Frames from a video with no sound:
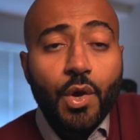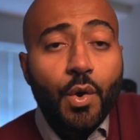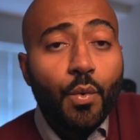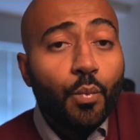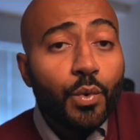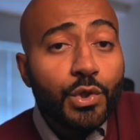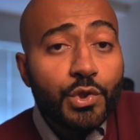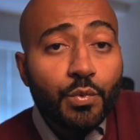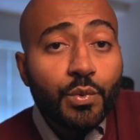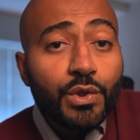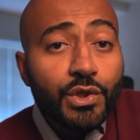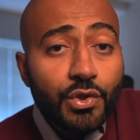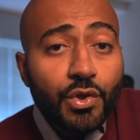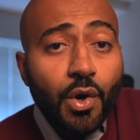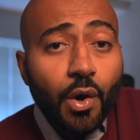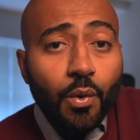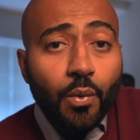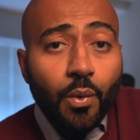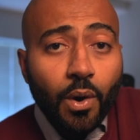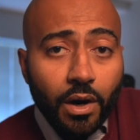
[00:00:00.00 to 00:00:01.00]
which we
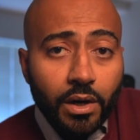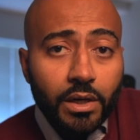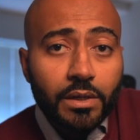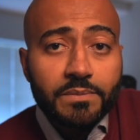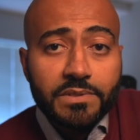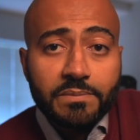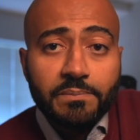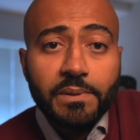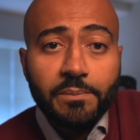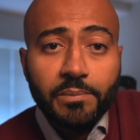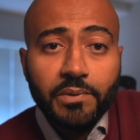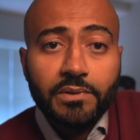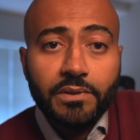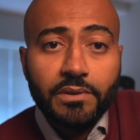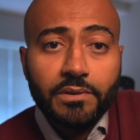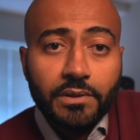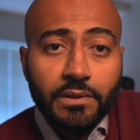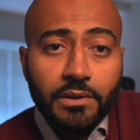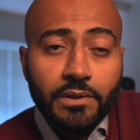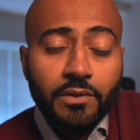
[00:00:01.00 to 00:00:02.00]
know harms
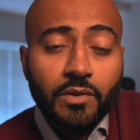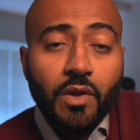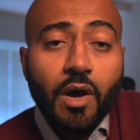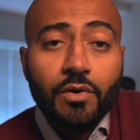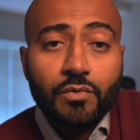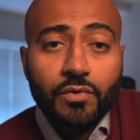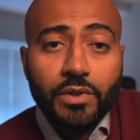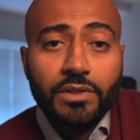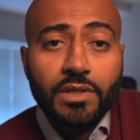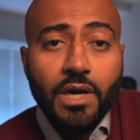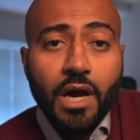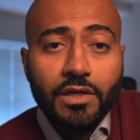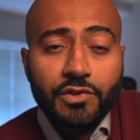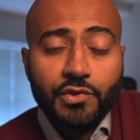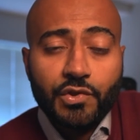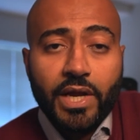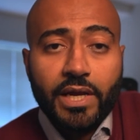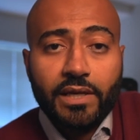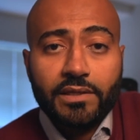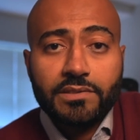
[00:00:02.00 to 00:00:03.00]
people in long run
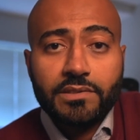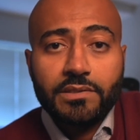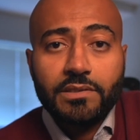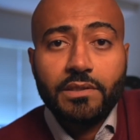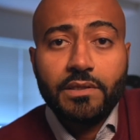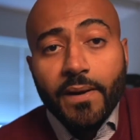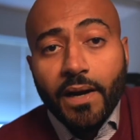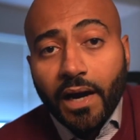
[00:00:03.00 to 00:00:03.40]
contracts.